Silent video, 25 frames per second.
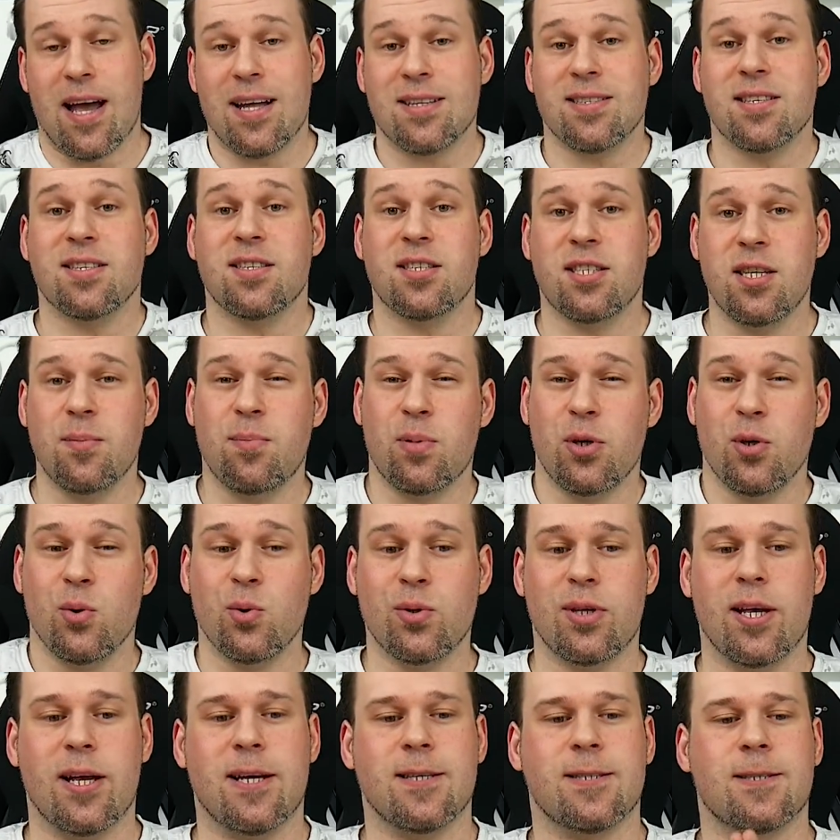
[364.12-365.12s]
and
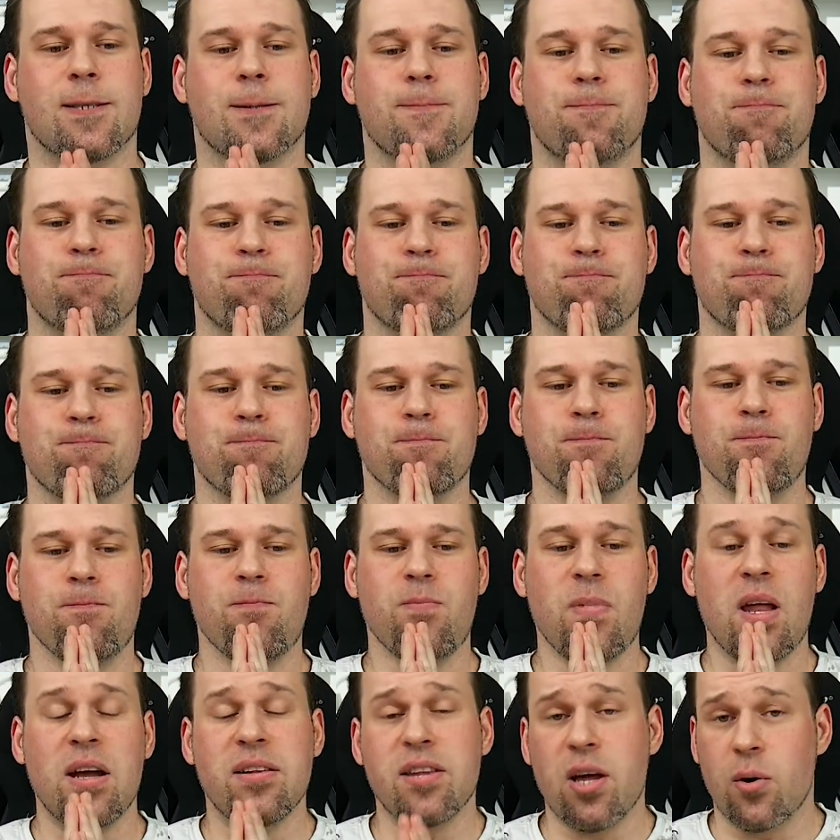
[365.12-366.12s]
CPU test.
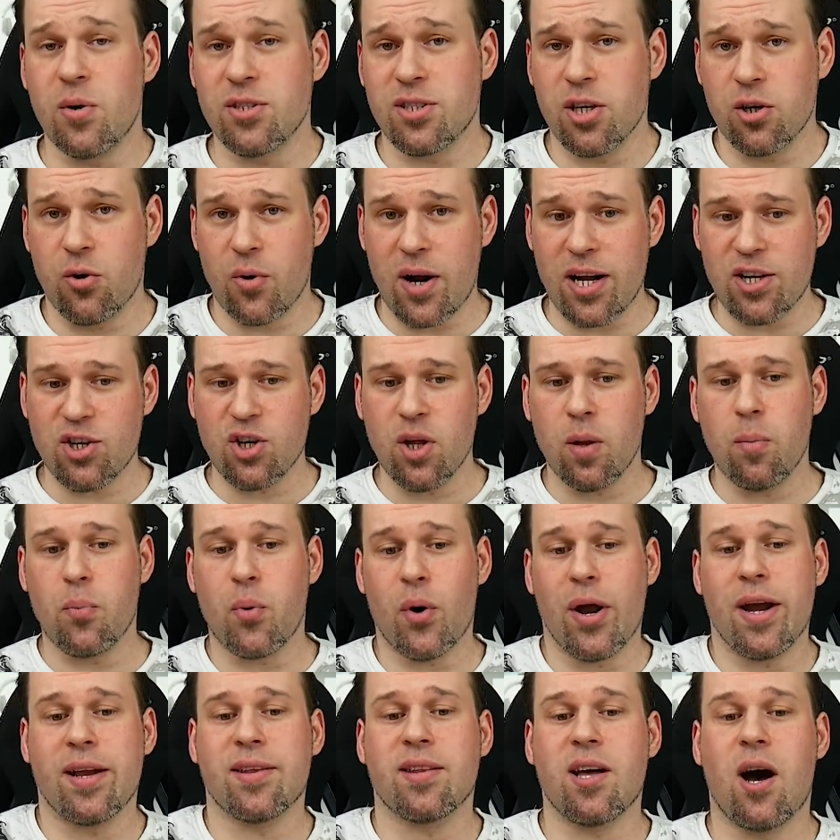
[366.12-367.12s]
There is a gradual
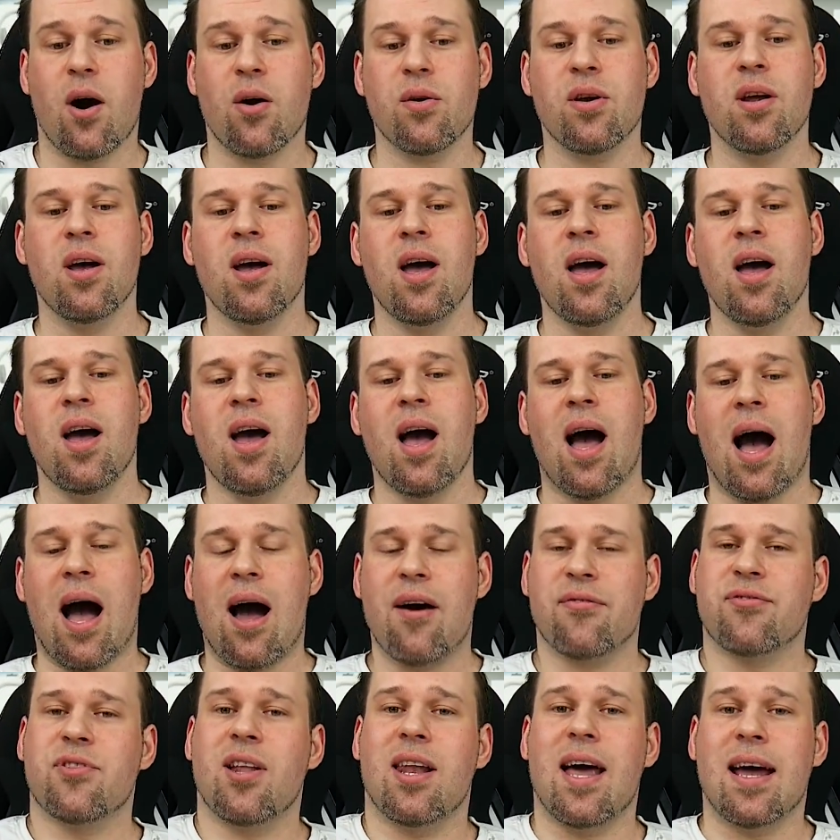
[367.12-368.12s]
breakdown
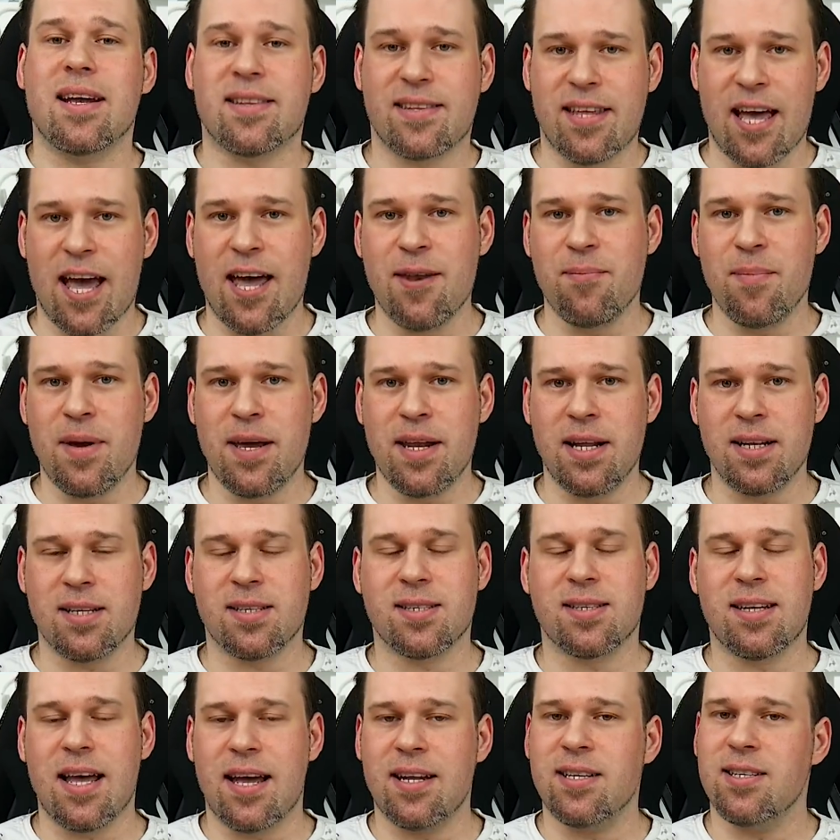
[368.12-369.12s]
after like 10
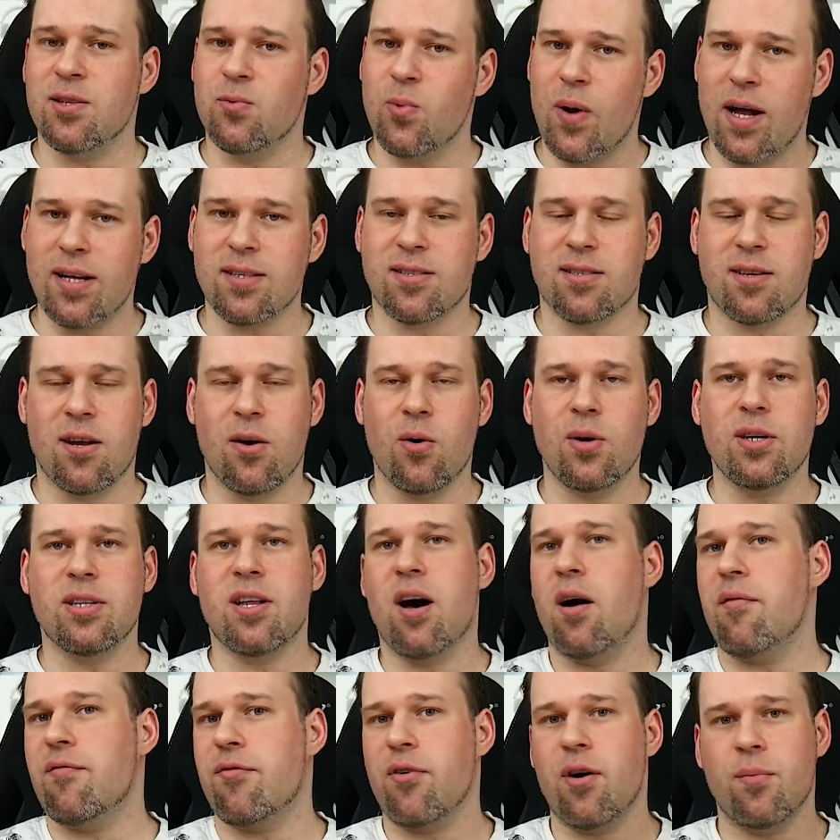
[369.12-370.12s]
minutes. Then it went slowly
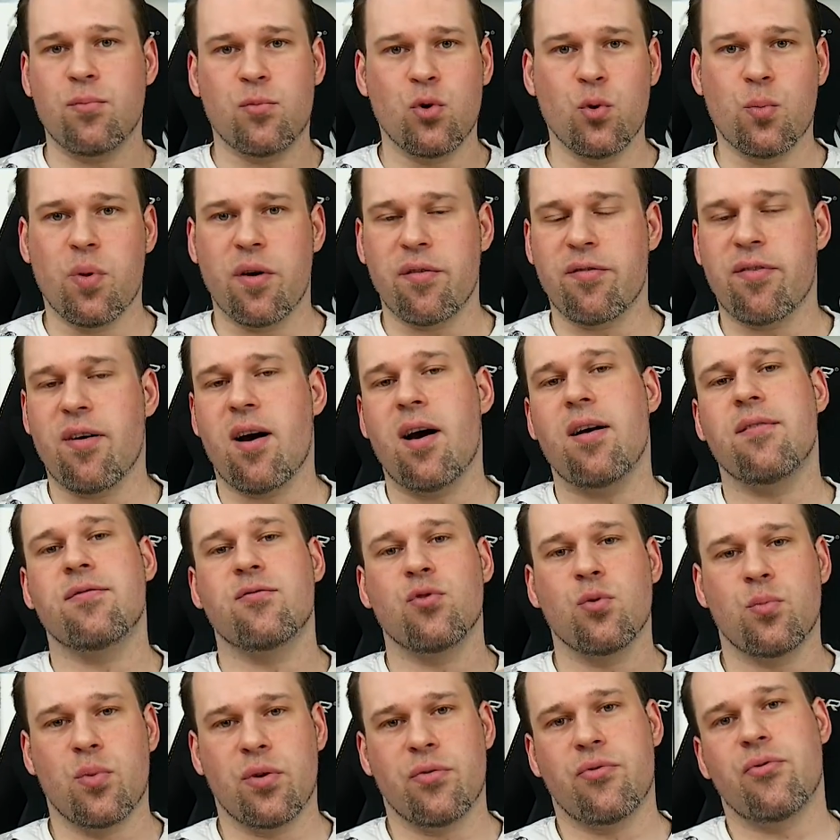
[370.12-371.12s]
down from
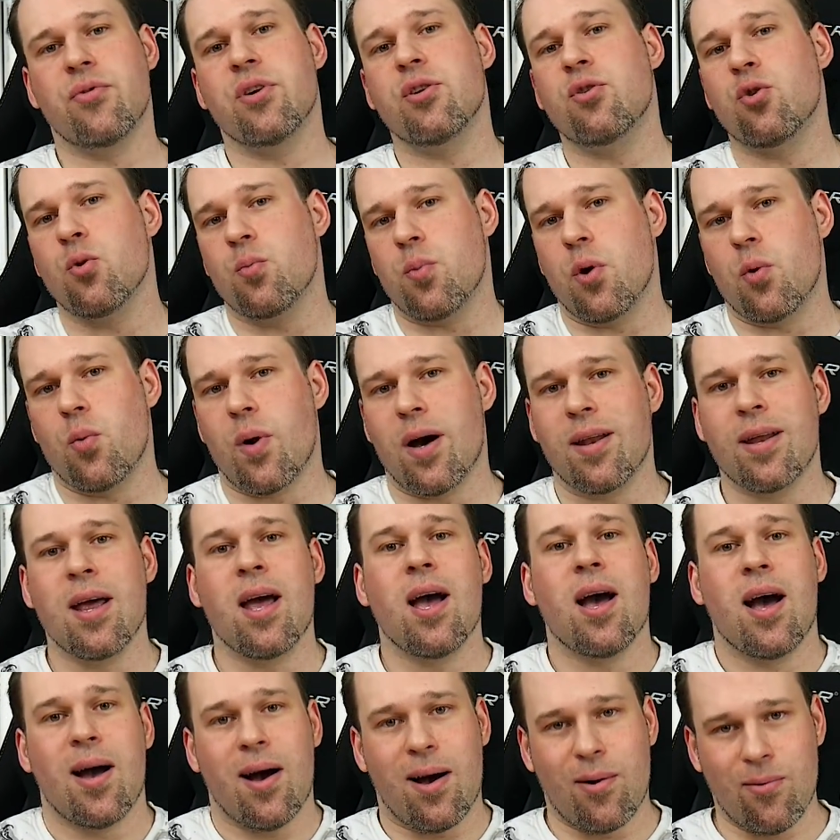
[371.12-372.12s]
2.5, 2.3, 2.1.
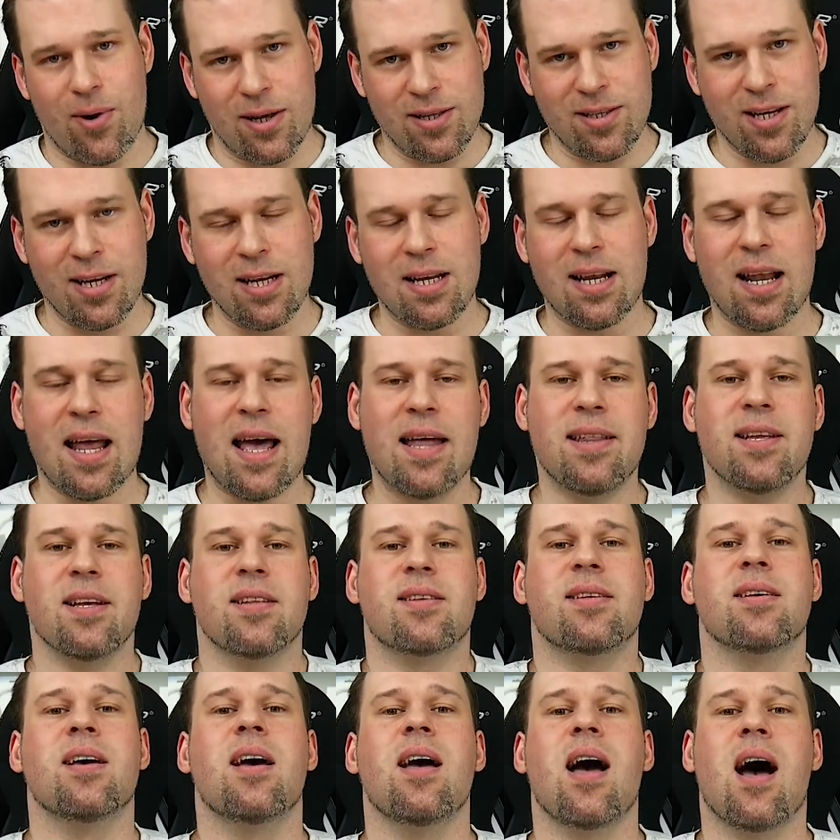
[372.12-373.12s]
until it
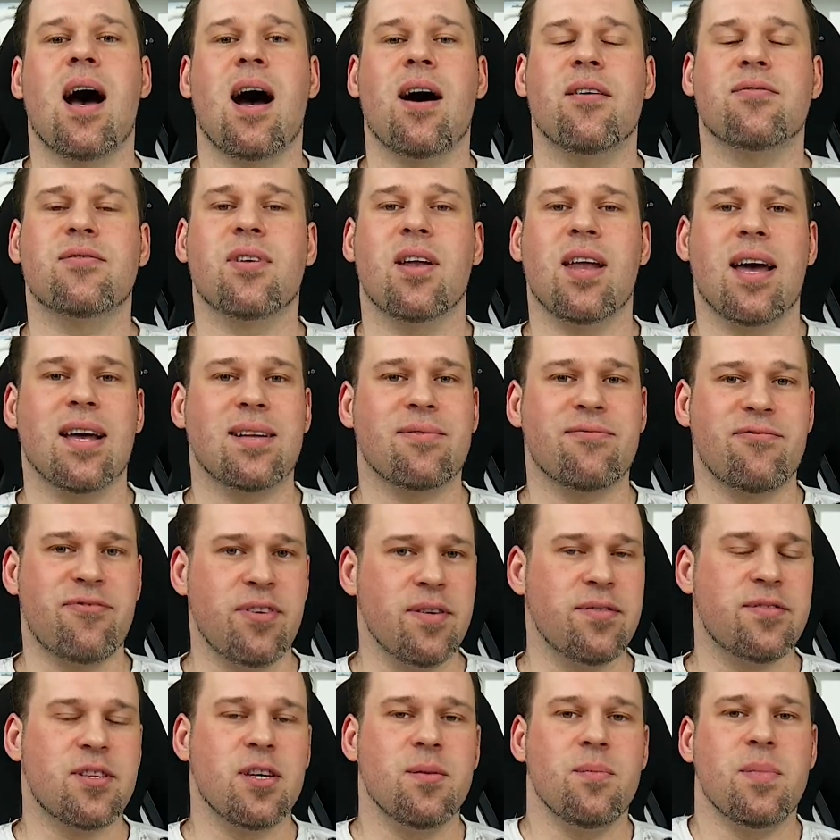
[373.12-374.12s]
landed after like
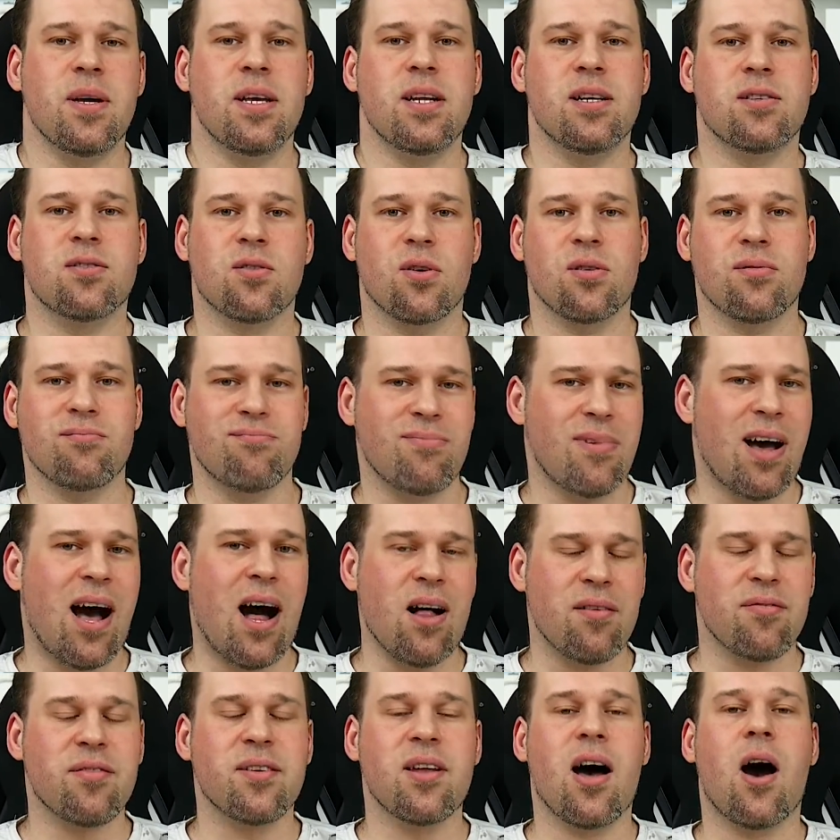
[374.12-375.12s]
15 minutes or
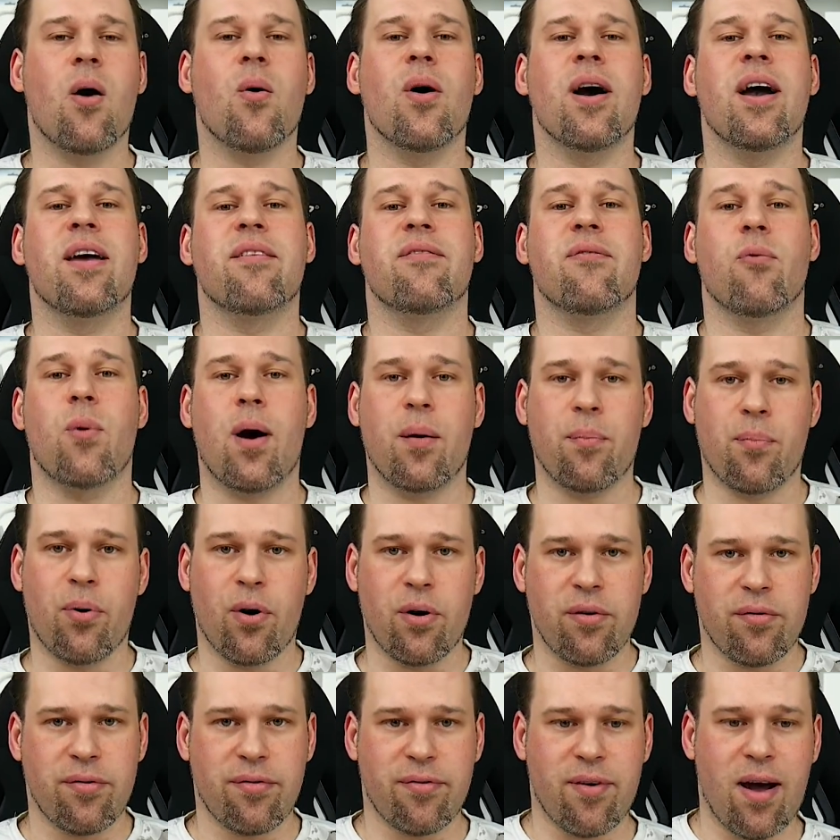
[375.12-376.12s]
half an hour at
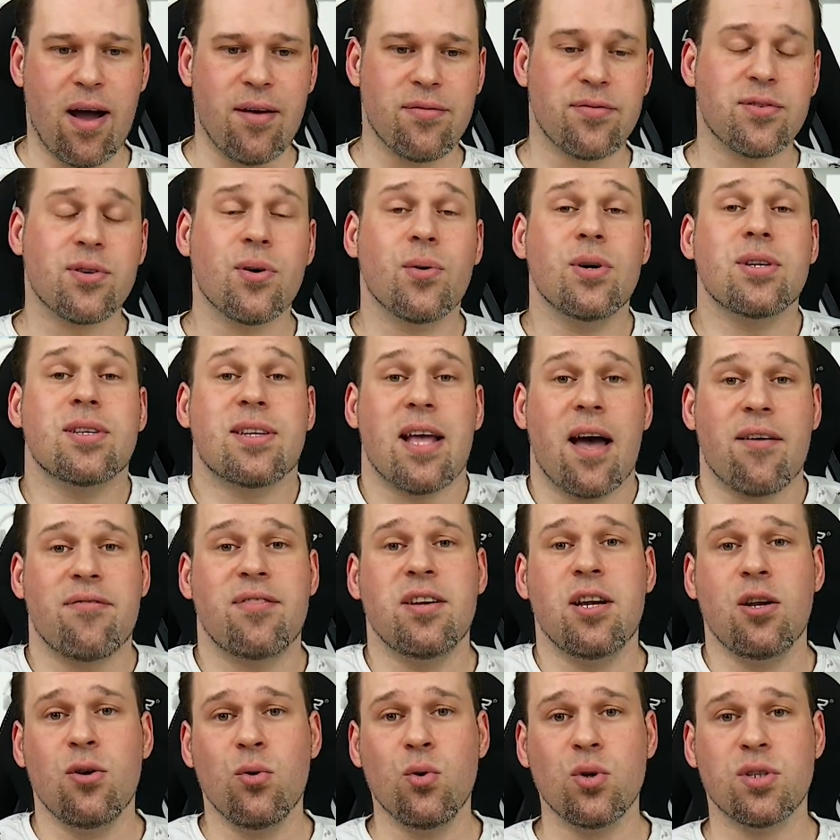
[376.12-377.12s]
1.5. So it
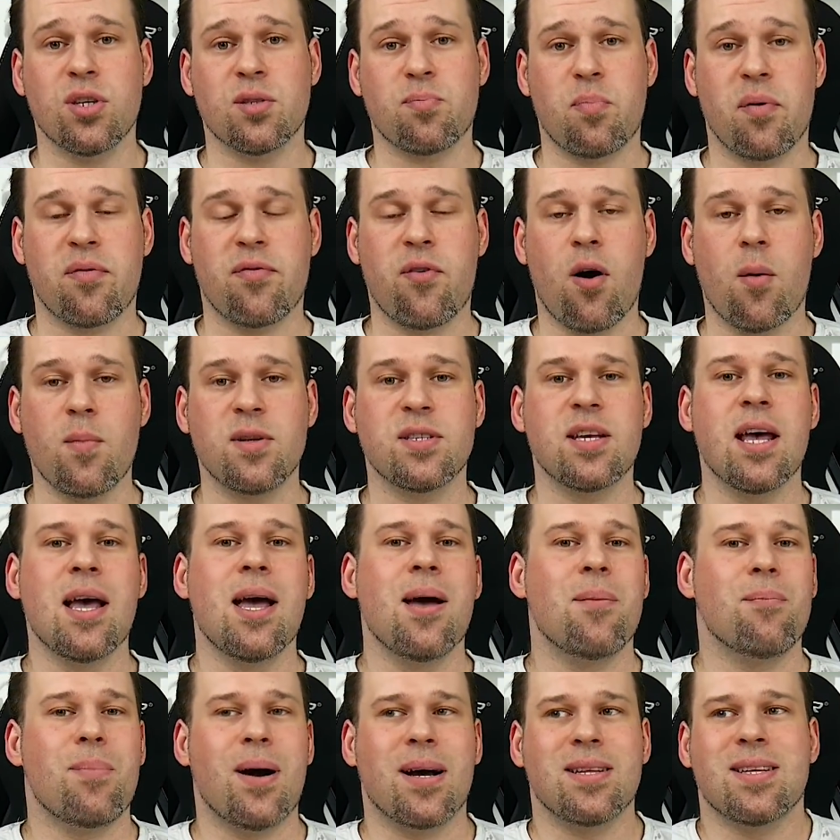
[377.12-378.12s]
definitely loses performance.
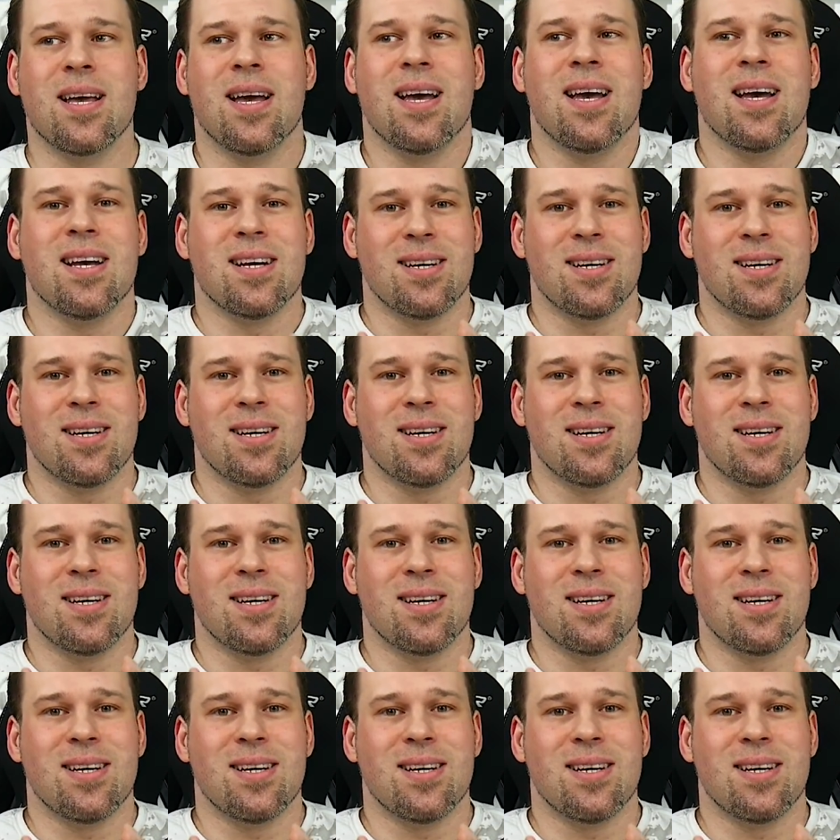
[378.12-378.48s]
But